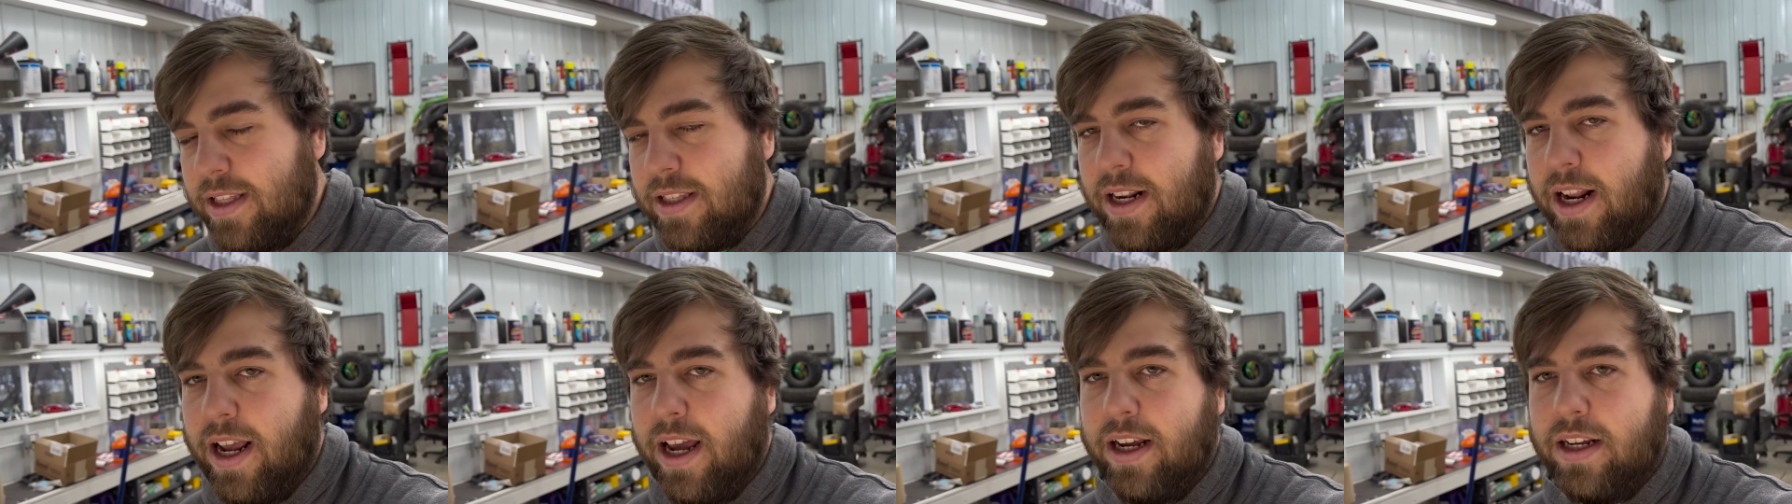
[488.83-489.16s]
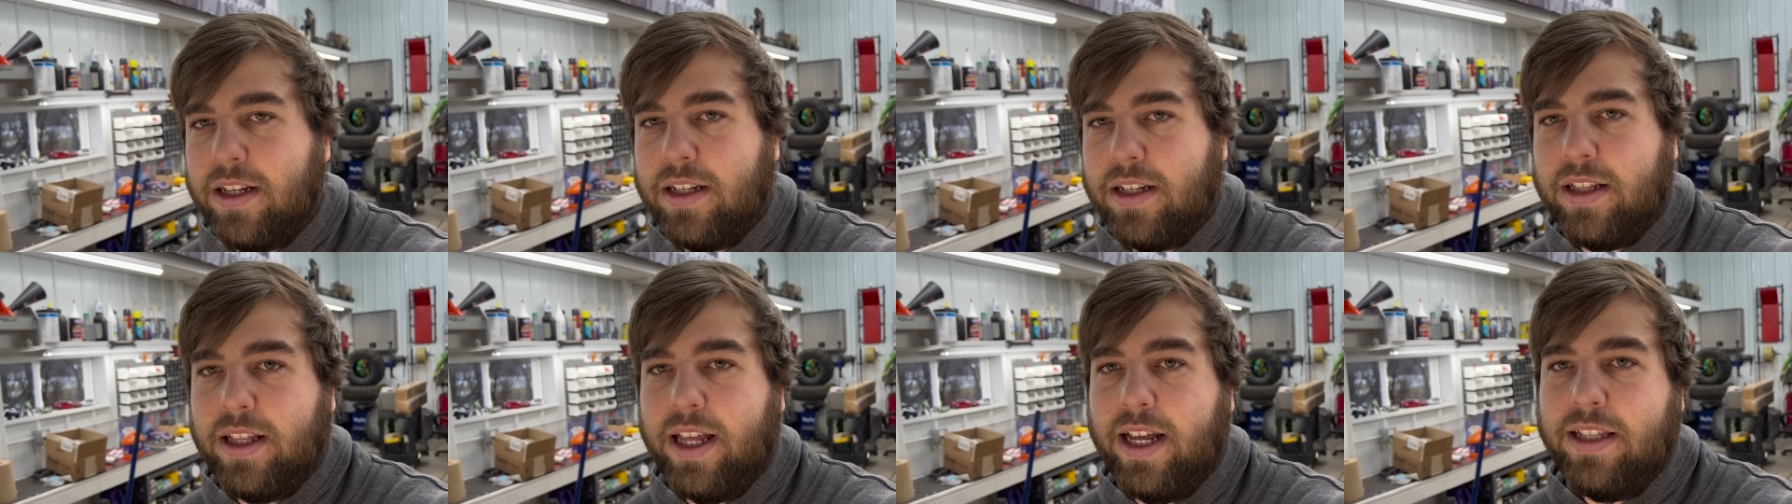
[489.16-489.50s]

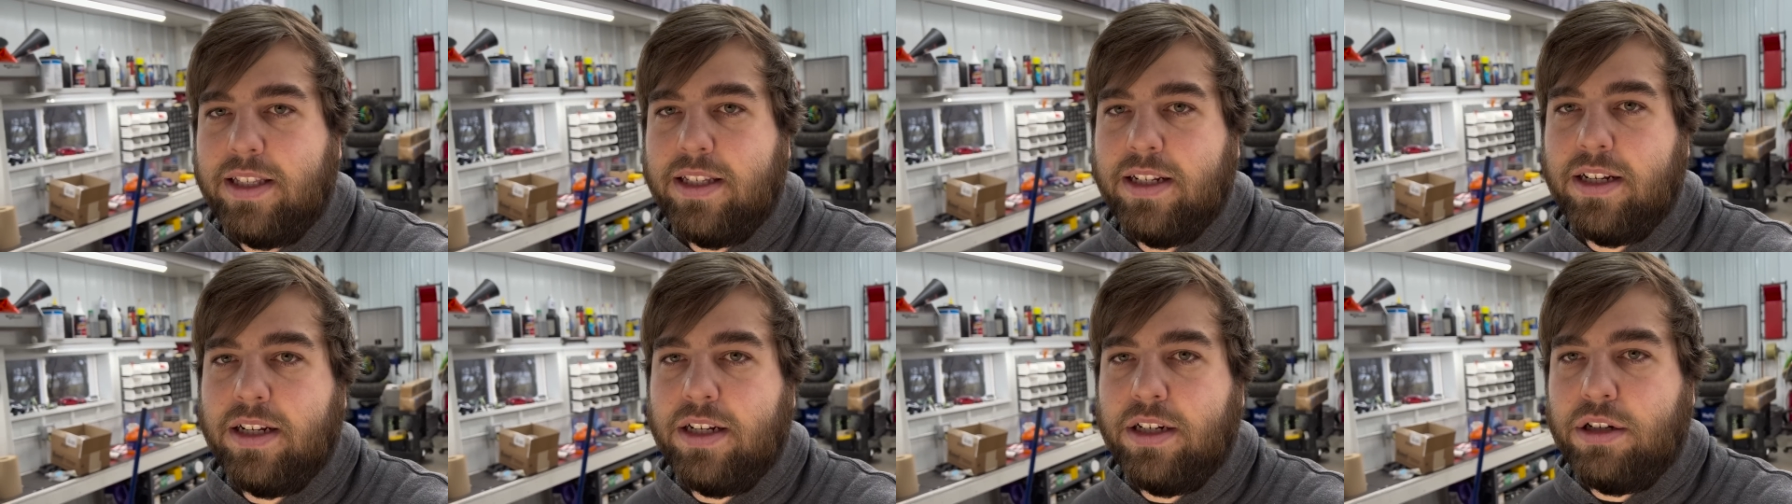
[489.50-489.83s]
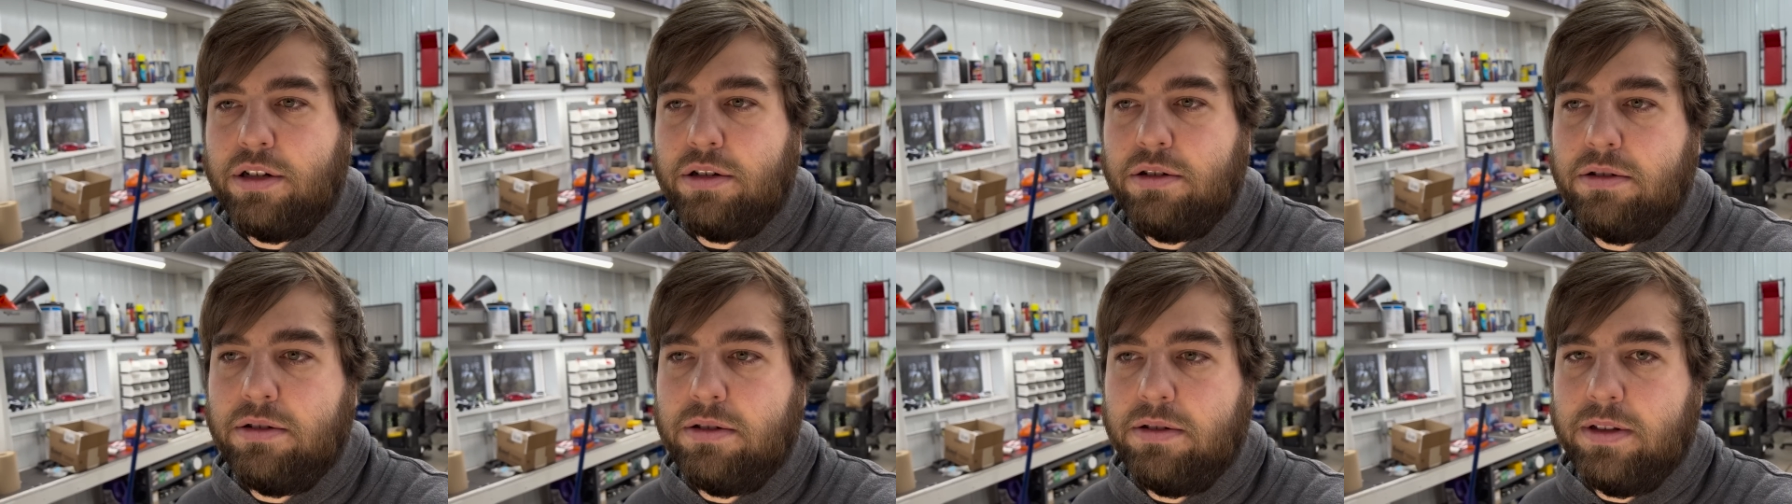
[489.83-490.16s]
an that's an
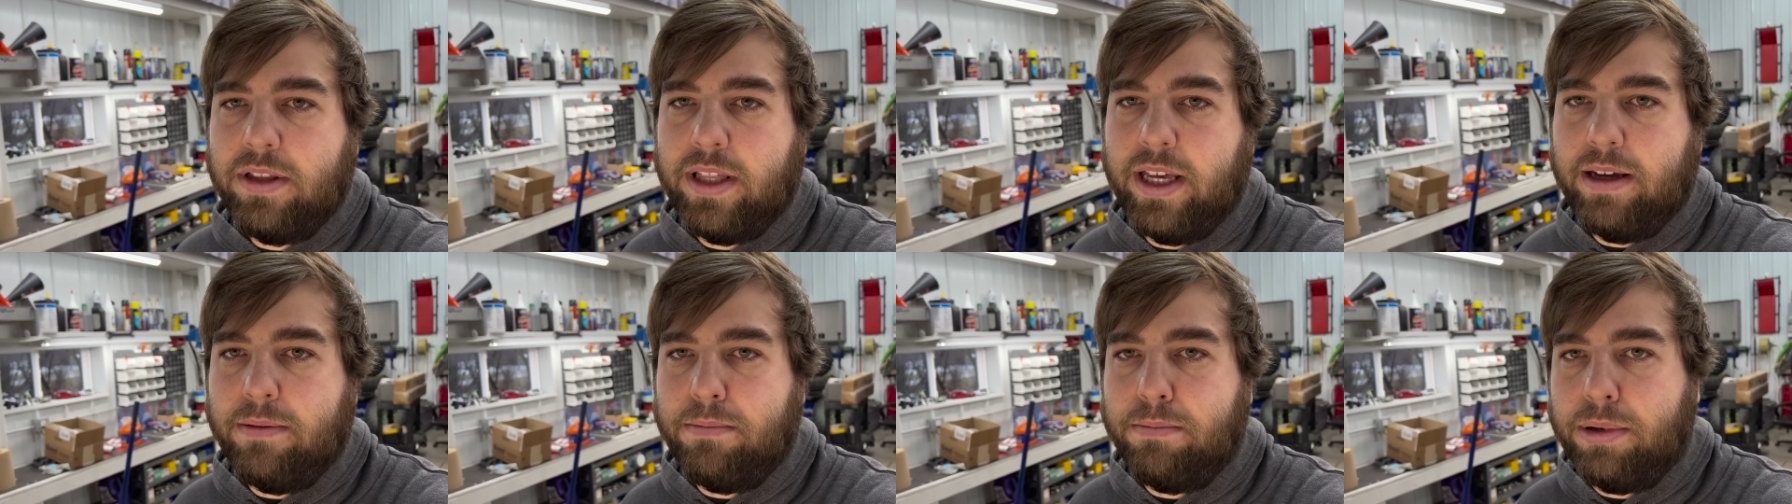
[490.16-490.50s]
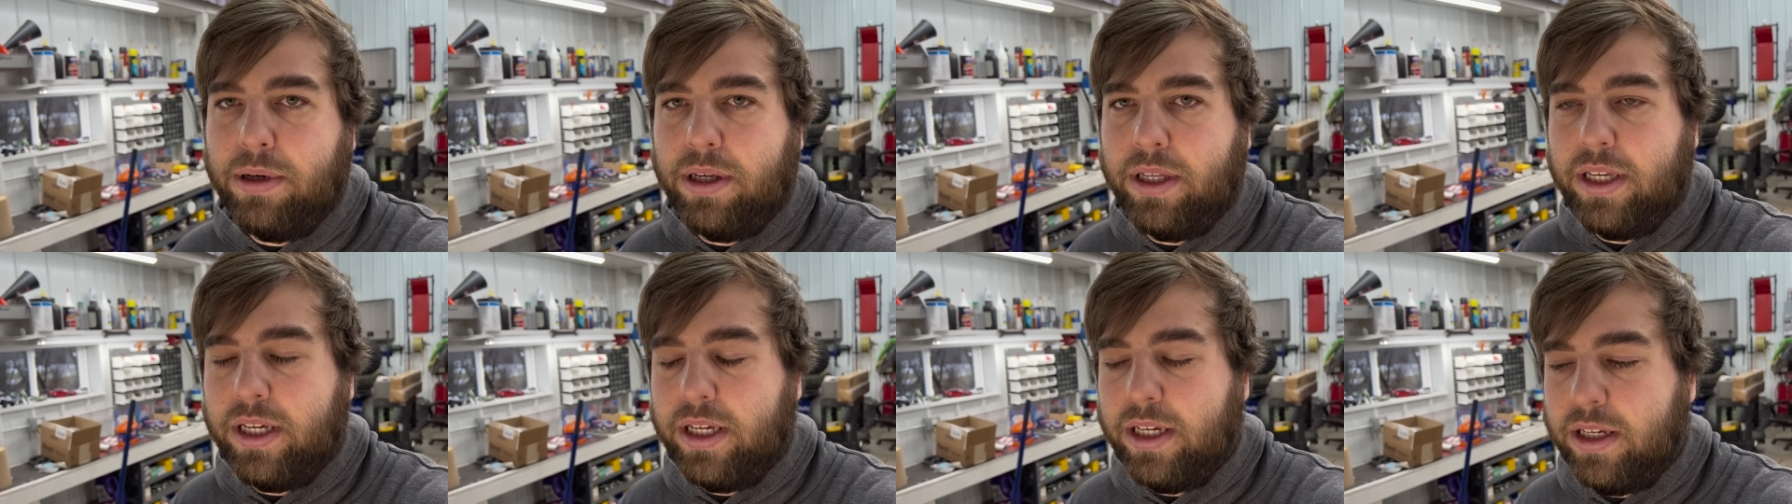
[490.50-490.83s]
issue that
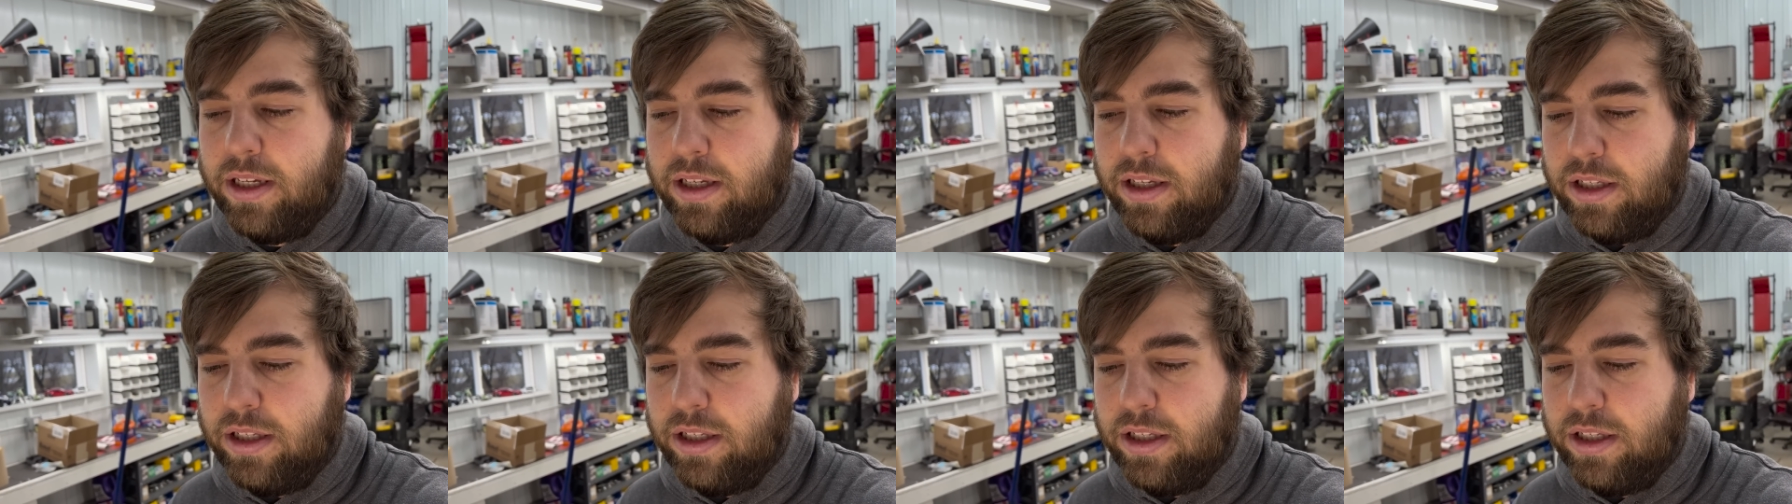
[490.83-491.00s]
Billy